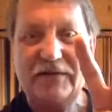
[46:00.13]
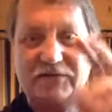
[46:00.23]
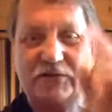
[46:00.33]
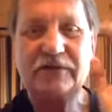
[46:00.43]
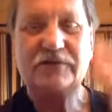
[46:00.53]

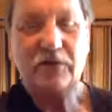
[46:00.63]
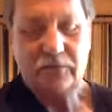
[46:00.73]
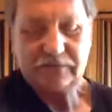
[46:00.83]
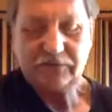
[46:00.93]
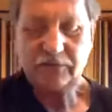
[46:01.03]
So you start
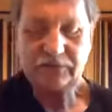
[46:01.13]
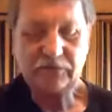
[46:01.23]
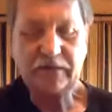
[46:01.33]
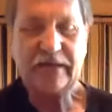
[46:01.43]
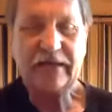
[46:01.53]
with so
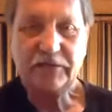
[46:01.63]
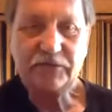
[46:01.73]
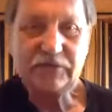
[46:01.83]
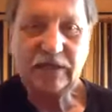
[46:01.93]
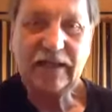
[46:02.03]
you get
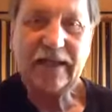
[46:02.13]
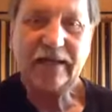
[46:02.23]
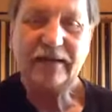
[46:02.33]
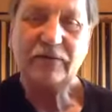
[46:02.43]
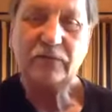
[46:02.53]
used to
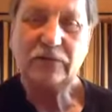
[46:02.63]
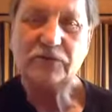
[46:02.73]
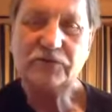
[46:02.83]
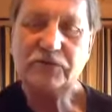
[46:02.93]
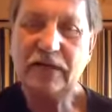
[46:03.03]
landing with
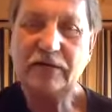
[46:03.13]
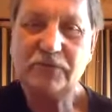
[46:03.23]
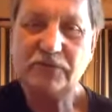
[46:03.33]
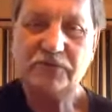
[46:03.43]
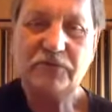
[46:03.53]
those two
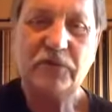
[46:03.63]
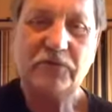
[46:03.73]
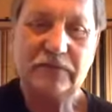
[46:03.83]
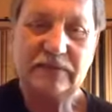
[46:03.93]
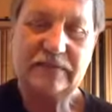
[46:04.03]

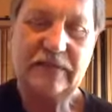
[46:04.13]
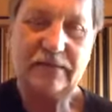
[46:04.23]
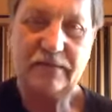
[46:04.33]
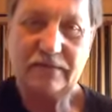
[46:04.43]
notes at the 10th